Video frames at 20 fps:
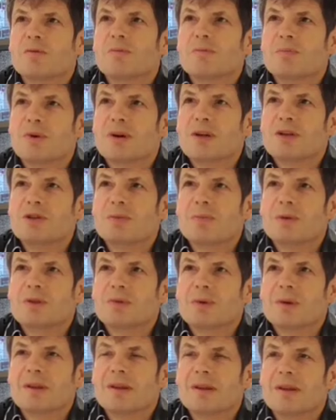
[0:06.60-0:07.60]
sort of bridge
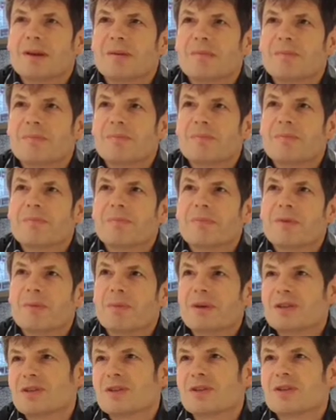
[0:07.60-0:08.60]
between the,
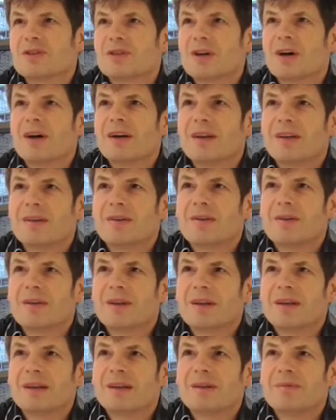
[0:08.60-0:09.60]
the business side and
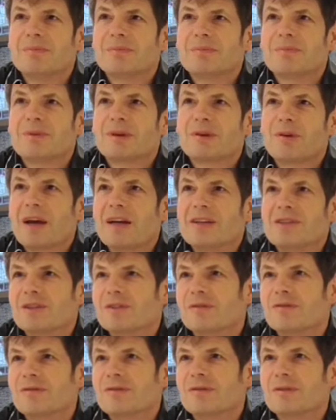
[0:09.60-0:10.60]
the
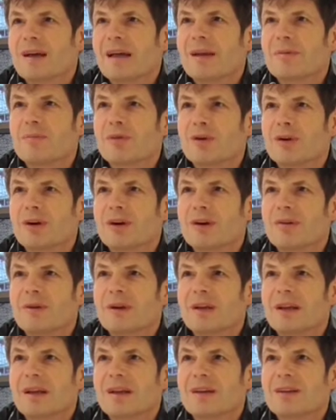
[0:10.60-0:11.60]
creative end product
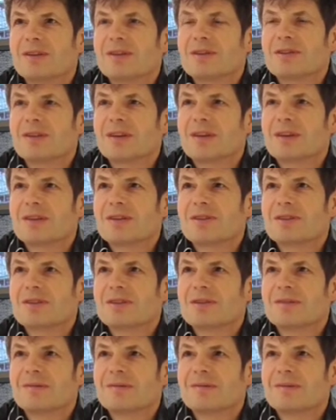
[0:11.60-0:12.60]
really and it's and
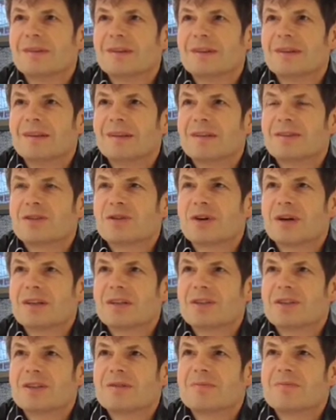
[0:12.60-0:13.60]
it's
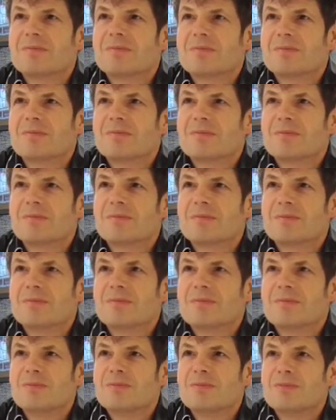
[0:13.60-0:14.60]
trying to
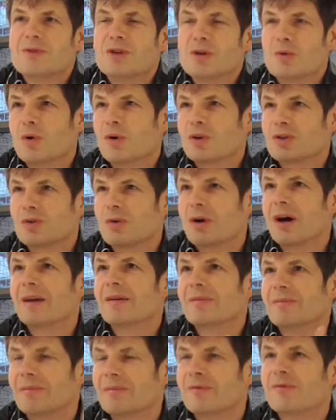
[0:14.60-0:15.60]
do what's
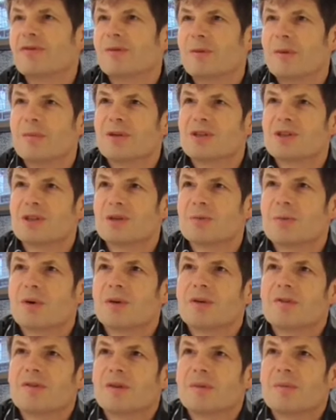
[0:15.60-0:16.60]
right from a business
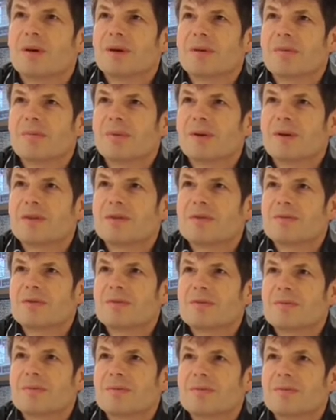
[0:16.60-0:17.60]
point of view but but
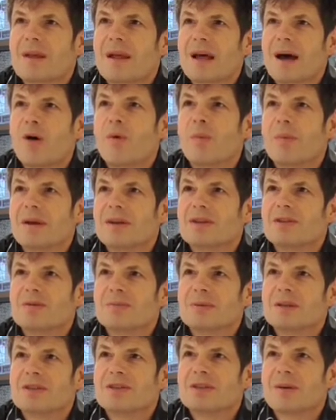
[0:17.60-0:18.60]
help it
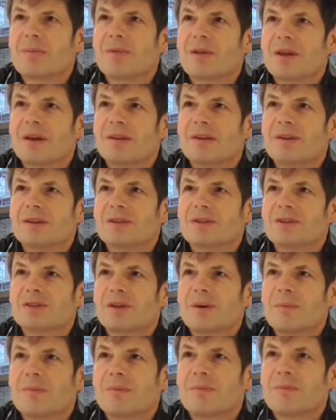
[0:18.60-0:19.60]
to be something
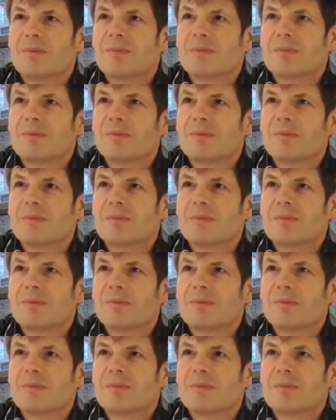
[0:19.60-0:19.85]
some